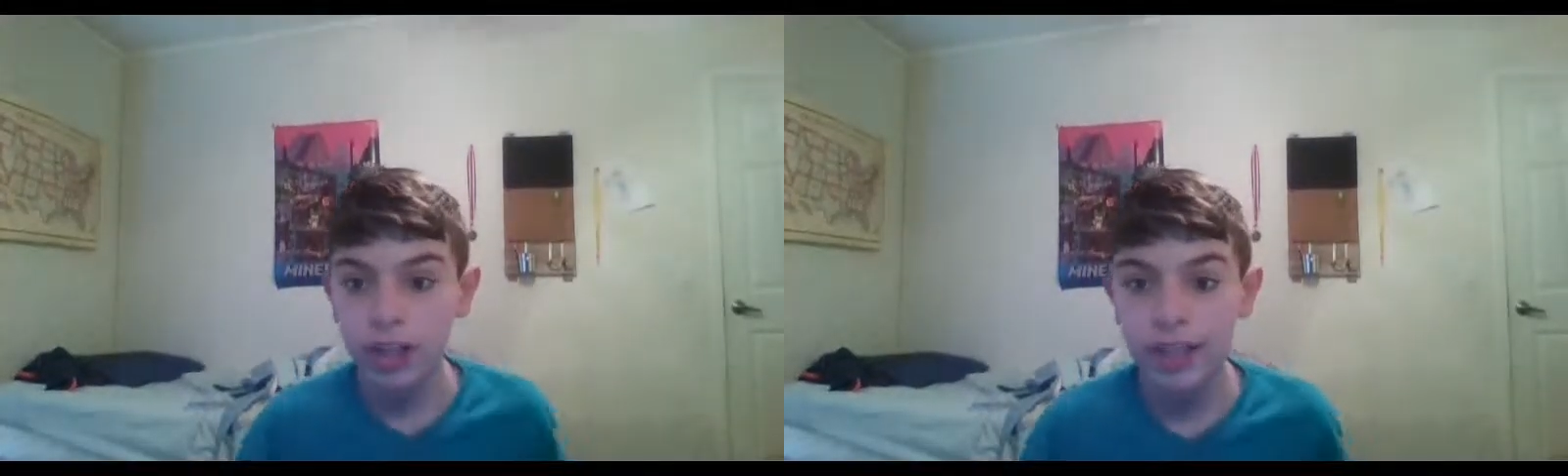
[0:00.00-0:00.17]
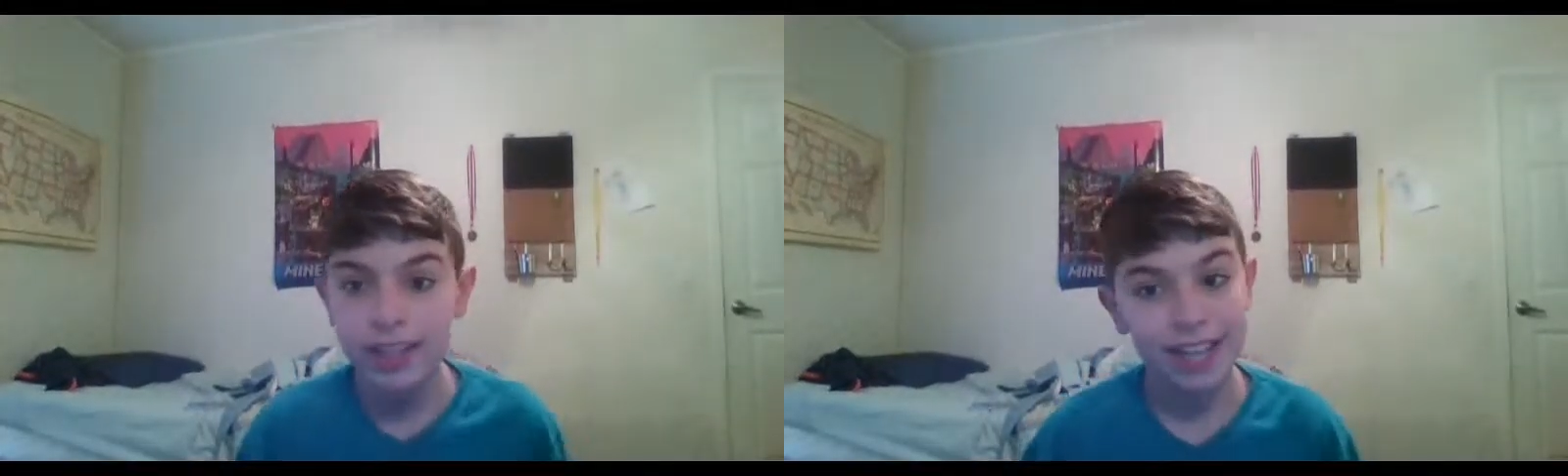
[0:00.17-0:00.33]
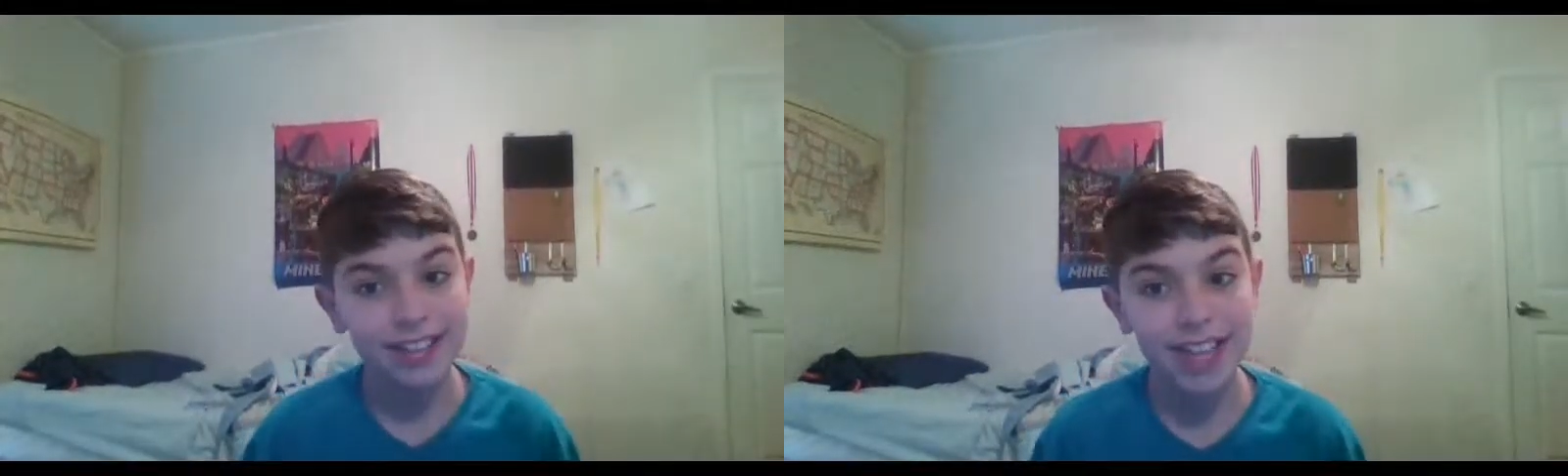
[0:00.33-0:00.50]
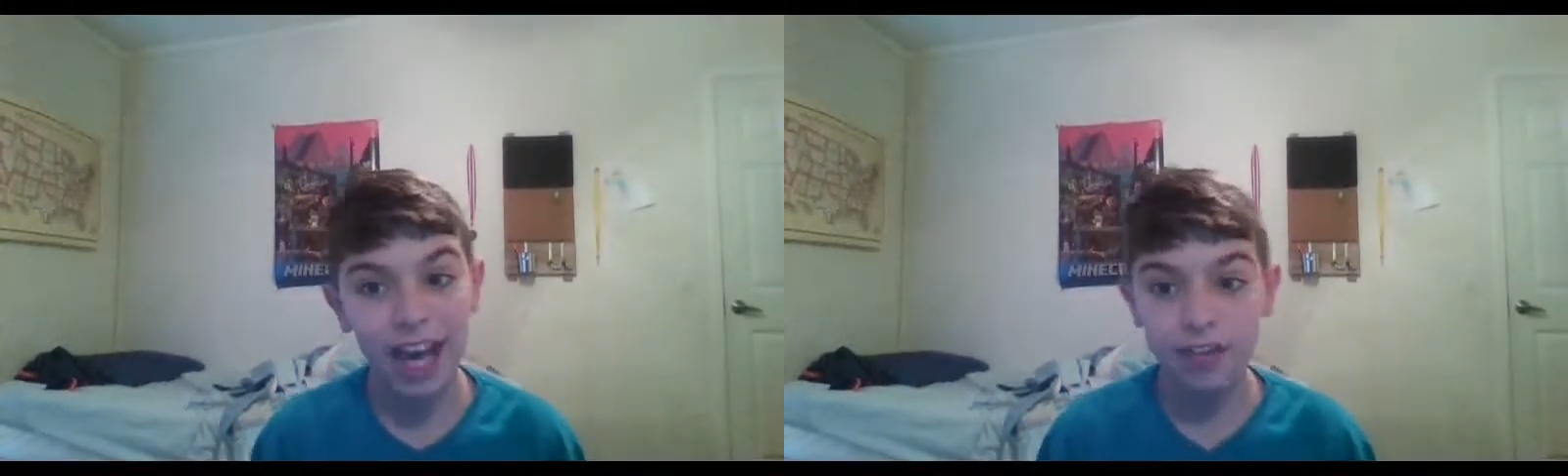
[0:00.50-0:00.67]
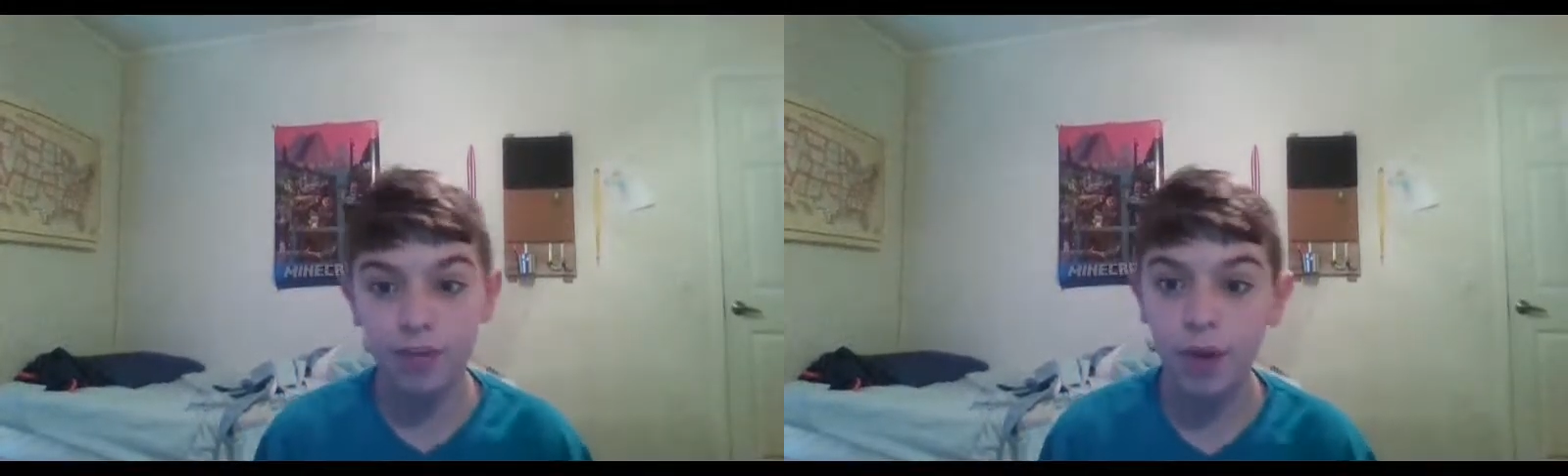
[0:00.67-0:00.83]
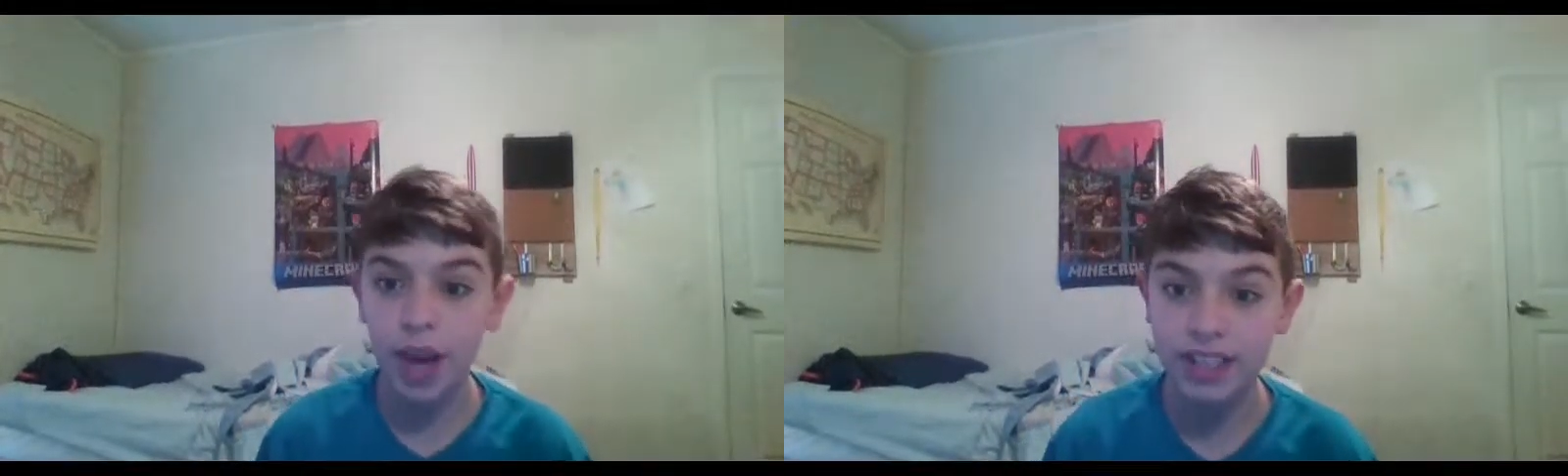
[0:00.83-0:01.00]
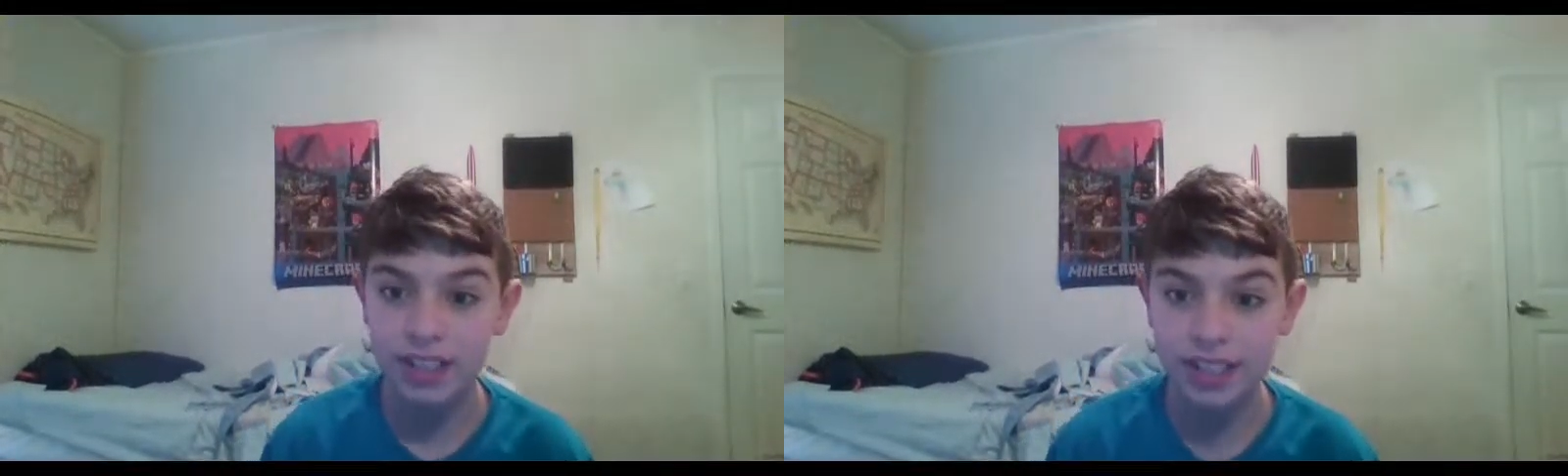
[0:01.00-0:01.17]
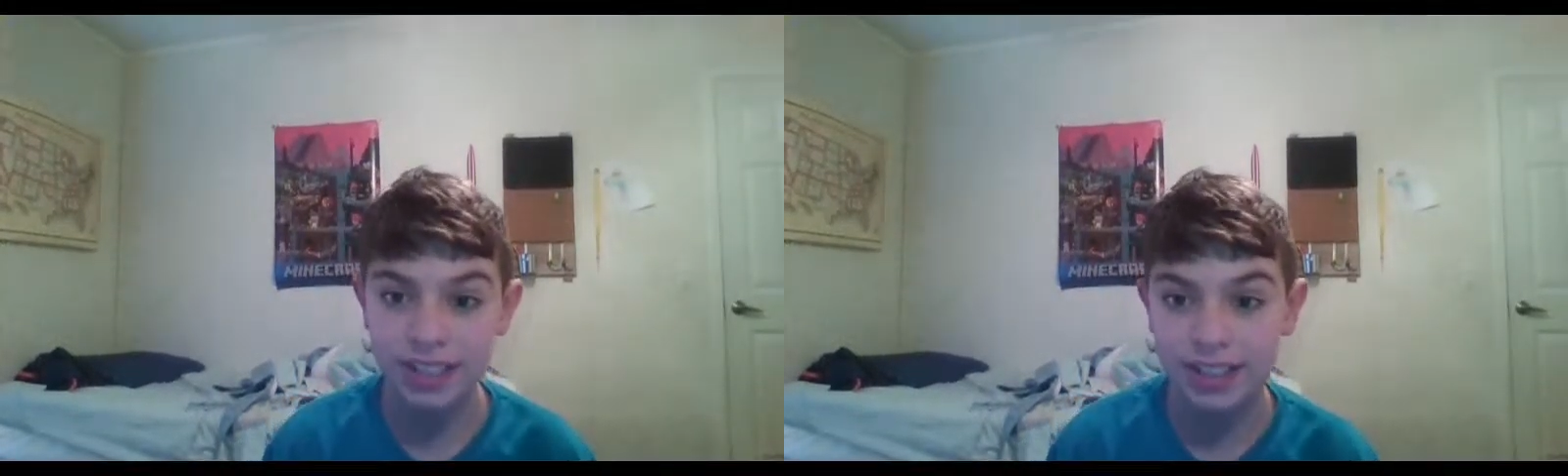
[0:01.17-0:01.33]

Thanks, guys, for watching.